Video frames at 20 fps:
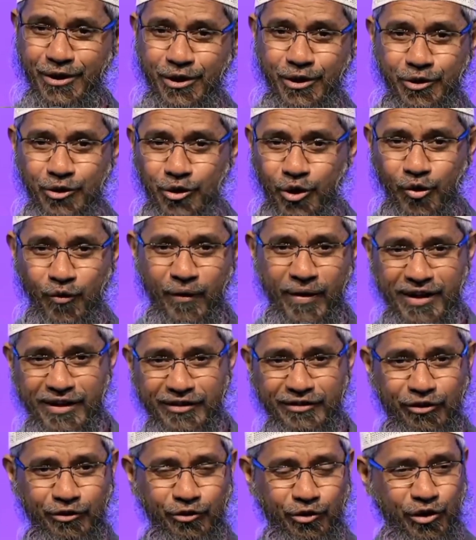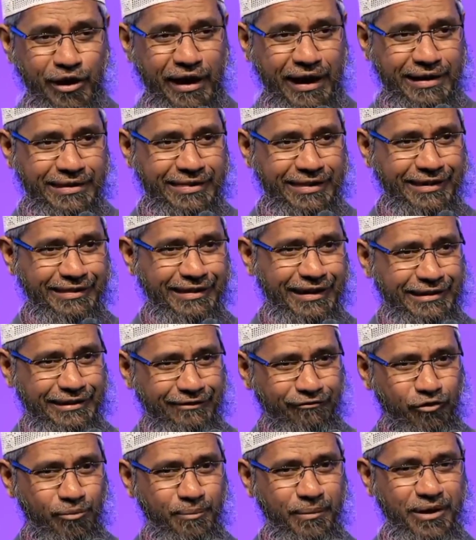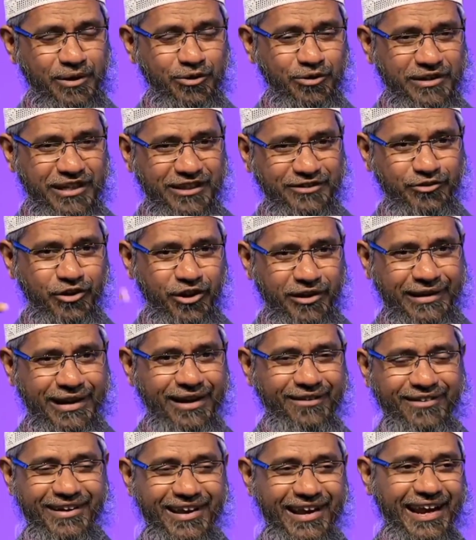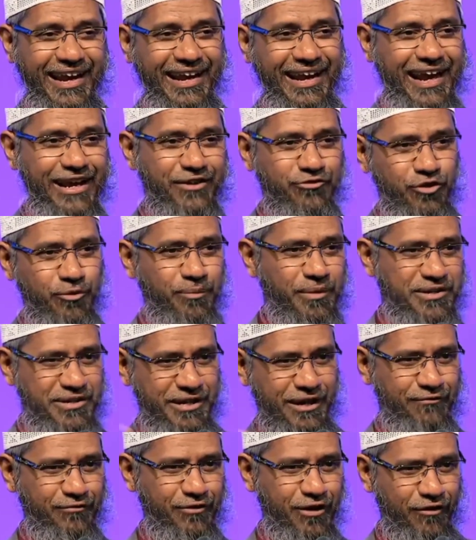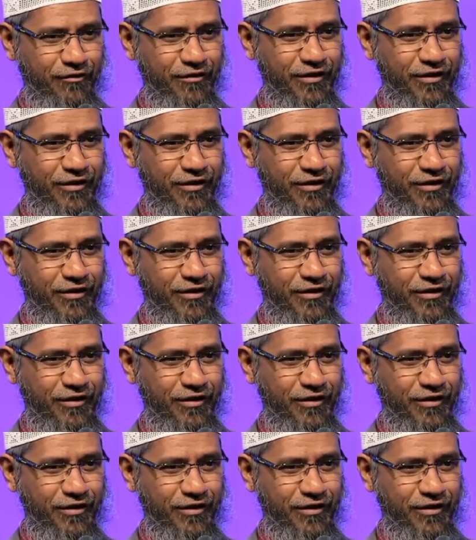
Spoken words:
Nowhere does the Quran say that the woman who does not cover her head should be shaved off.